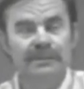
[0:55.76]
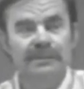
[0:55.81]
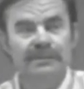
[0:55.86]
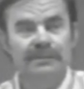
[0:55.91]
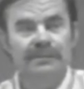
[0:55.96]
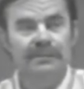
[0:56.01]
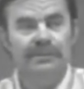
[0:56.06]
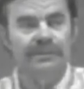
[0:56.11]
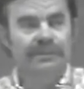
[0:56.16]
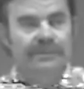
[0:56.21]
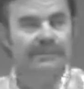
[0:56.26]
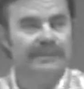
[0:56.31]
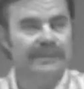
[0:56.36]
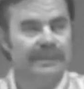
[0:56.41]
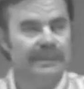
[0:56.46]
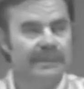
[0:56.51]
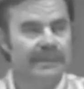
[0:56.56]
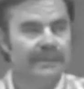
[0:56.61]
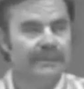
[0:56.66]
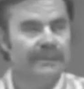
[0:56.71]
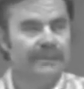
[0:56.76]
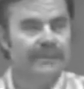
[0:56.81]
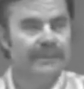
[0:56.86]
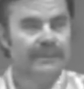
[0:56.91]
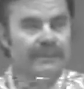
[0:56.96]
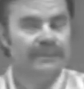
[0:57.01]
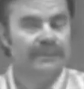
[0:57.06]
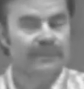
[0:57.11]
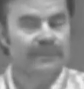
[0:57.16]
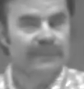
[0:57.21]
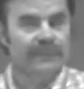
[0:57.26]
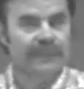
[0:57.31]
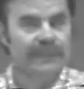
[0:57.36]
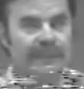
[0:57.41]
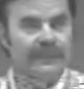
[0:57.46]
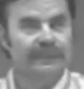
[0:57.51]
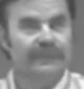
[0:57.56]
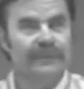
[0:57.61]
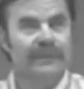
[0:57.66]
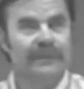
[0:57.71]
Tuesday, and we
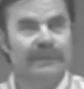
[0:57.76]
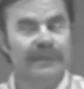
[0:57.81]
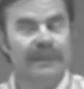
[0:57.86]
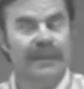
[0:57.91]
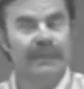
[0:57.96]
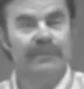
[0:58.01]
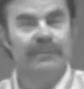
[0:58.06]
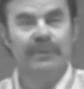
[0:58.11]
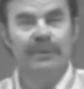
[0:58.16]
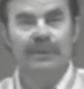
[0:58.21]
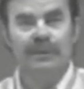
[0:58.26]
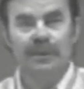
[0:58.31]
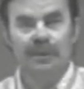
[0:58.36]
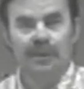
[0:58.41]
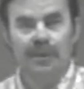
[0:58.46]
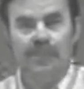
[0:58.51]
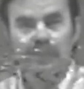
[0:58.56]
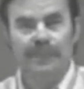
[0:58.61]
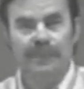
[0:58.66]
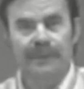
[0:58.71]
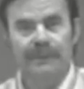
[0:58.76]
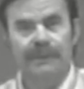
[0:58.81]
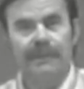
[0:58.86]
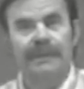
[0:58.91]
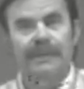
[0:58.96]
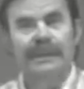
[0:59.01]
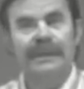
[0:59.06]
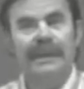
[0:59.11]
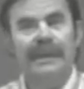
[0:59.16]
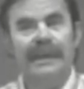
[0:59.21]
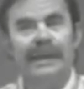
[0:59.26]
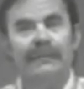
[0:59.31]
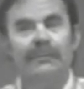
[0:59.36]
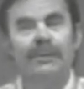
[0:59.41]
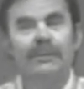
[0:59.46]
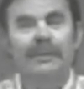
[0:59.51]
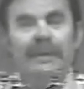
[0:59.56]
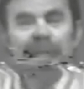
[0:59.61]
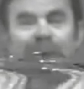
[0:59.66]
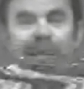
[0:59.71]
left the lab period open, and
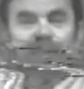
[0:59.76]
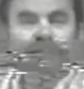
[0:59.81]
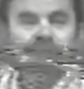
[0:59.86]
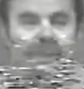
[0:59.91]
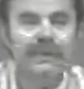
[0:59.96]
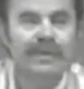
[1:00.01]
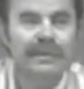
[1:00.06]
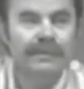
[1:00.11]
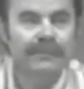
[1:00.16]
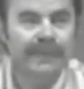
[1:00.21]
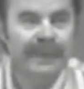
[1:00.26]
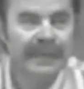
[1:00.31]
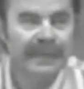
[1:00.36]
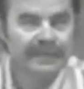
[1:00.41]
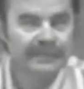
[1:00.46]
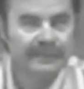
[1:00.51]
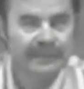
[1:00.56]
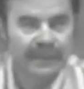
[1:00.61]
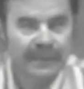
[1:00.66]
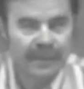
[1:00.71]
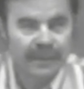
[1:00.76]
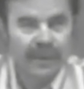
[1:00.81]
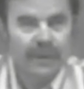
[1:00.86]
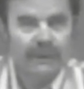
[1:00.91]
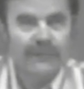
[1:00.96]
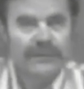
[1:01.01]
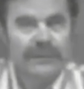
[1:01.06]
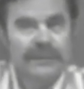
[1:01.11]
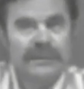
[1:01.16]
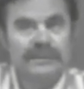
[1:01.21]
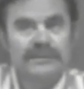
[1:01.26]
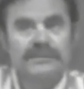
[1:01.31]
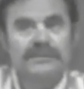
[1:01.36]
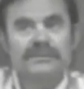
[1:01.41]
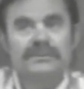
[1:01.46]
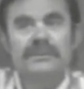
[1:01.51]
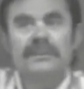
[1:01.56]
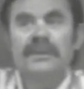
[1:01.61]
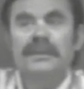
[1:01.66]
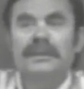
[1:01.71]
what we have done in the past for that often is
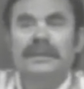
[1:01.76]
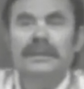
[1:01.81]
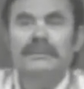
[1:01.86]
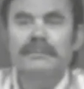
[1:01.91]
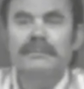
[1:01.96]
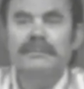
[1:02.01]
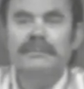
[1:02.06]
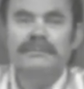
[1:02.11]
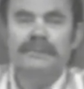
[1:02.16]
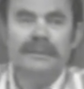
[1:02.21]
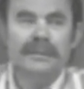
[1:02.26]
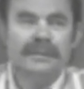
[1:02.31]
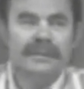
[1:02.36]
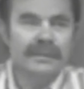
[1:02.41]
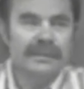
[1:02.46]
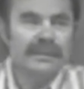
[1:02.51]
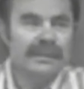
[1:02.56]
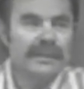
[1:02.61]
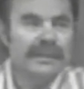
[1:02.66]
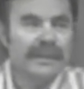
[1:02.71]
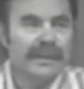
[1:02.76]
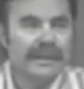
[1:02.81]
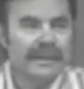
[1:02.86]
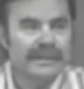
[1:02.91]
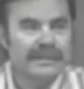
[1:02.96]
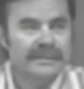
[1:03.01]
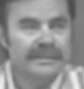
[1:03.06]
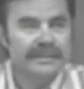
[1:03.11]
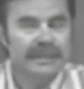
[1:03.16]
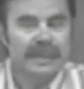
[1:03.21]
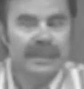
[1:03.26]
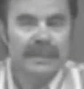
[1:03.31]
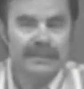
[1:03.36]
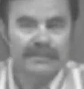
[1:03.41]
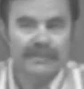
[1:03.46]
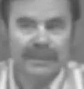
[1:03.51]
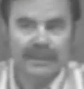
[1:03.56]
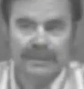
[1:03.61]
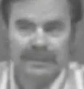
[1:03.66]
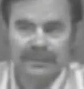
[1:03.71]
to demonstrate the enzymatic
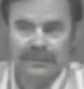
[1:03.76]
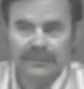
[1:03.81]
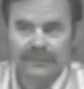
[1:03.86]
methods